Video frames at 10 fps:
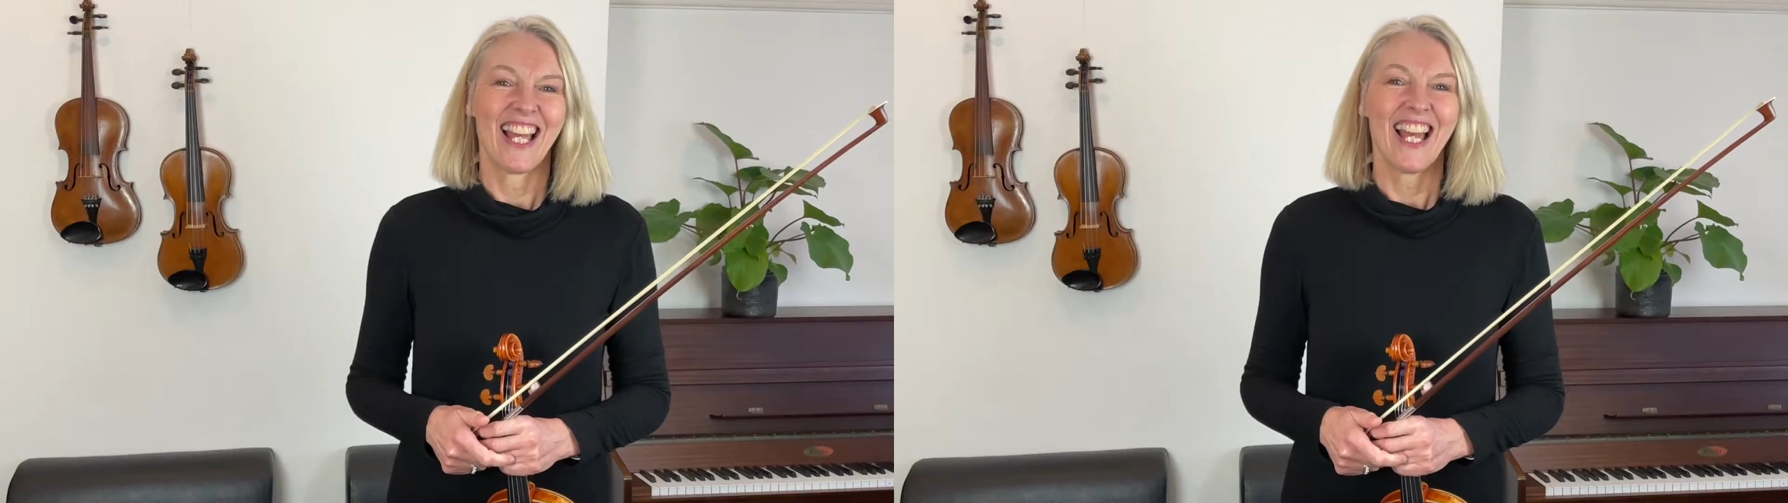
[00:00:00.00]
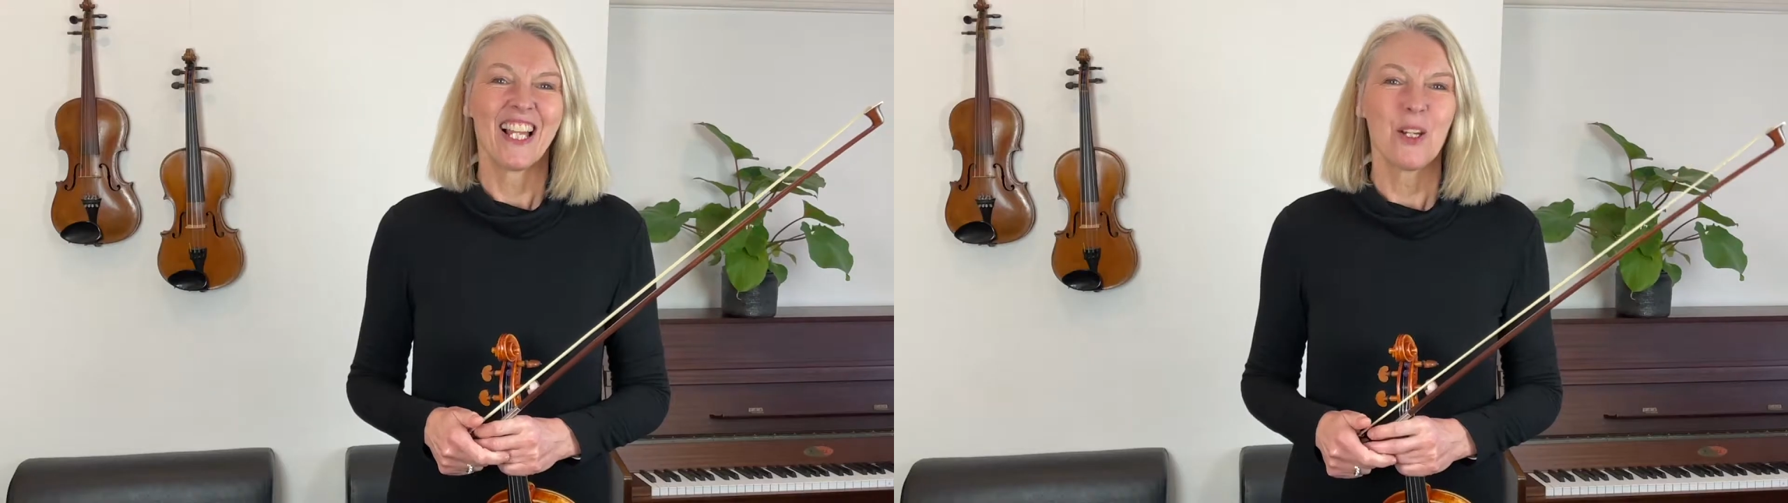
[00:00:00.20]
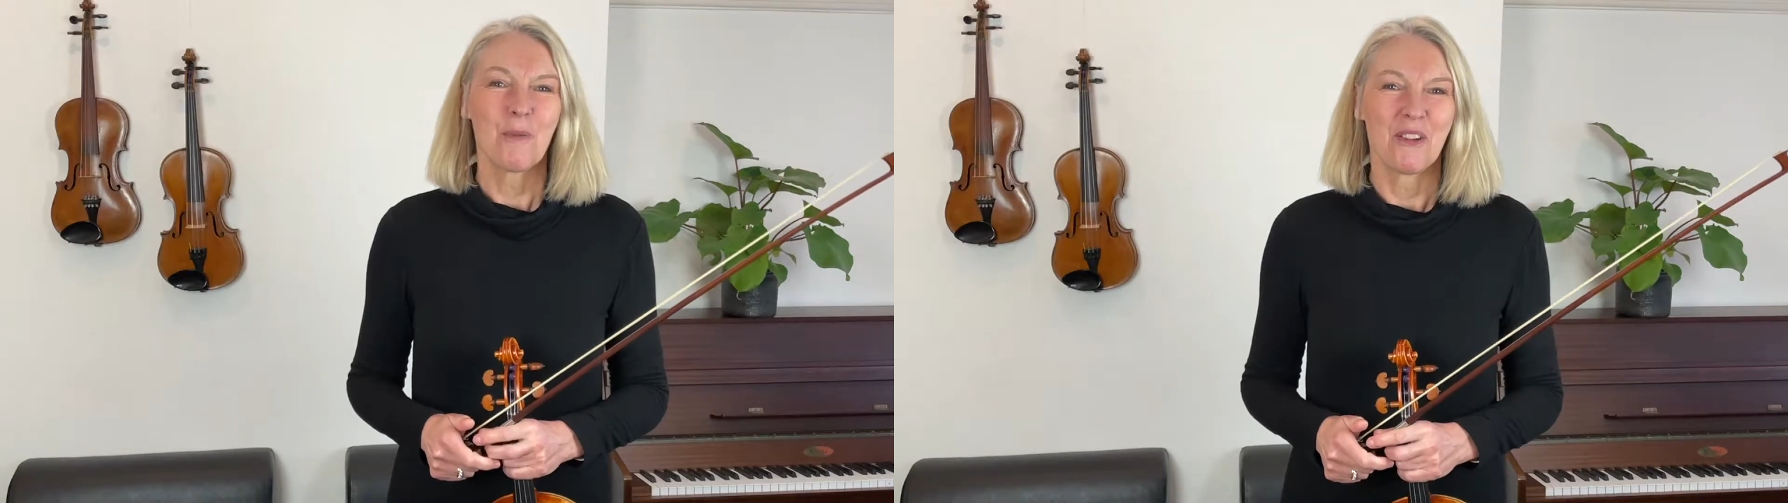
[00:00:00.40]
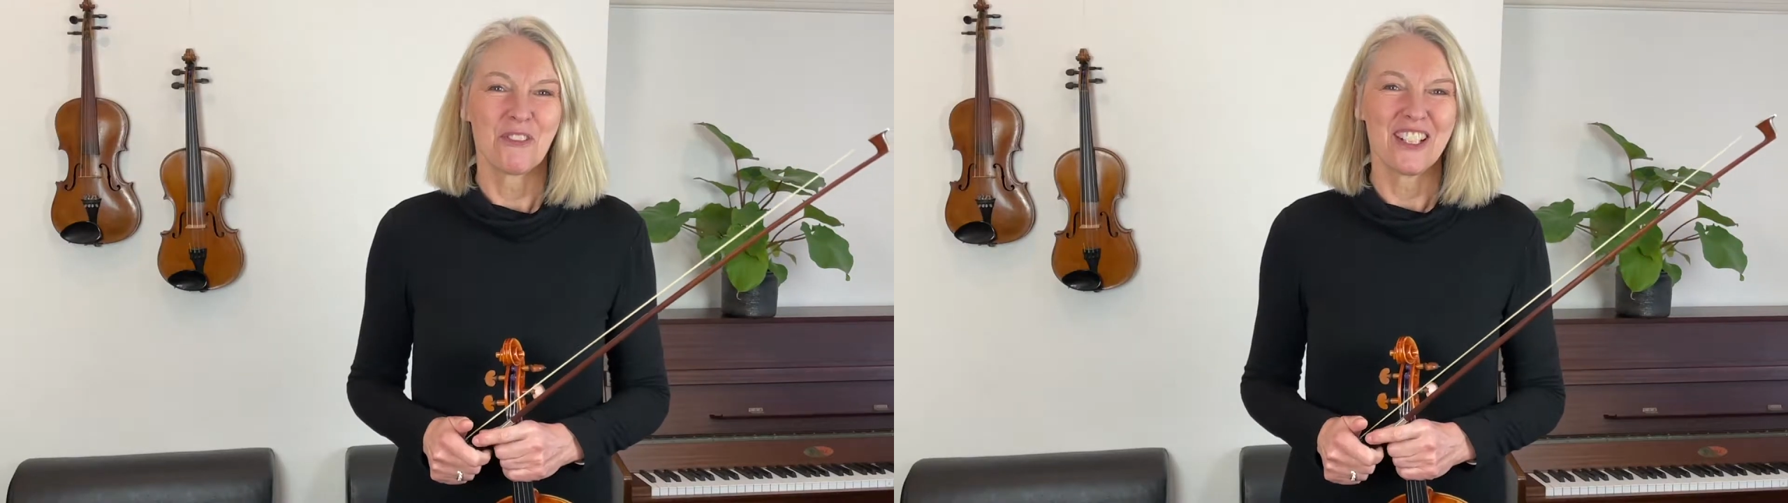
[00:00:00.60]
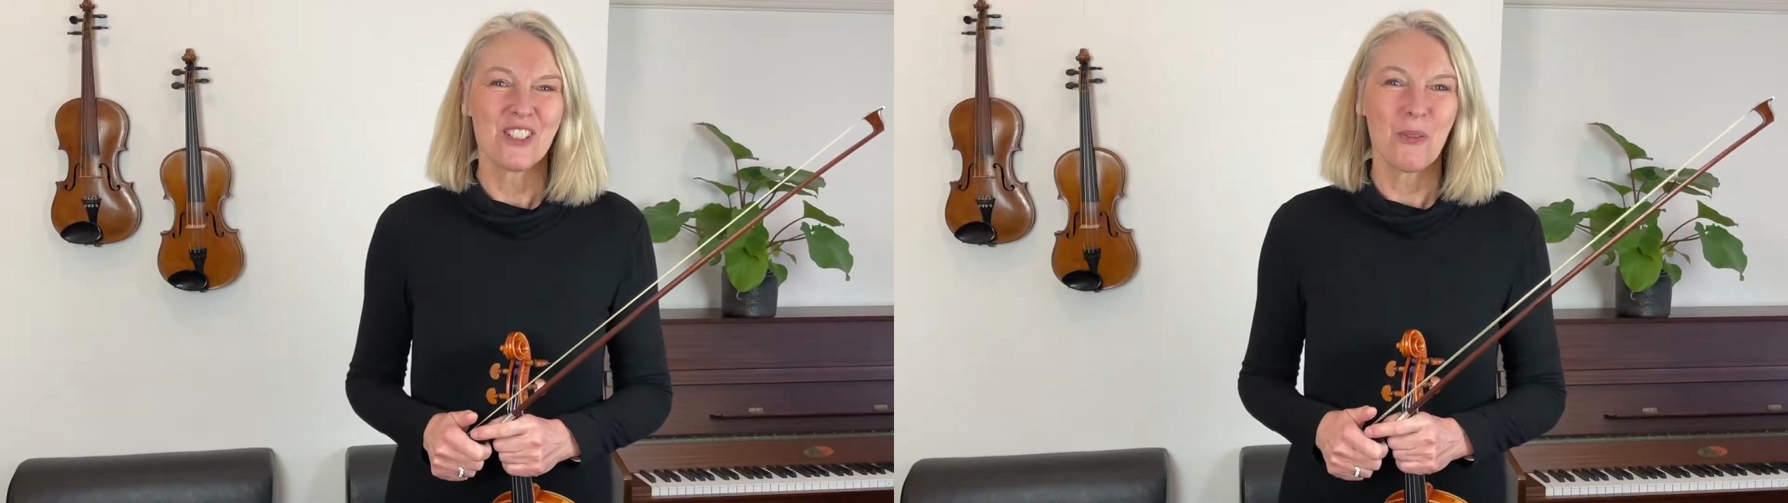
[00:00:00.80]
Hello my
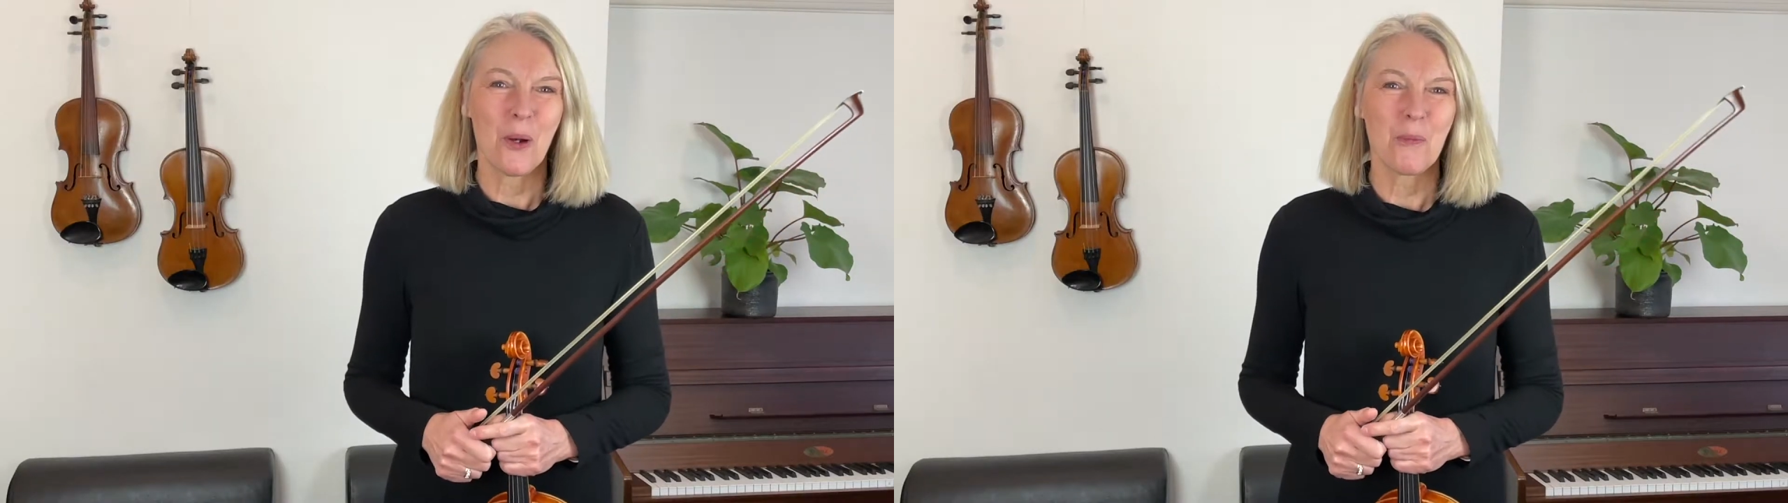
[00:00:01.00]
friends, welcome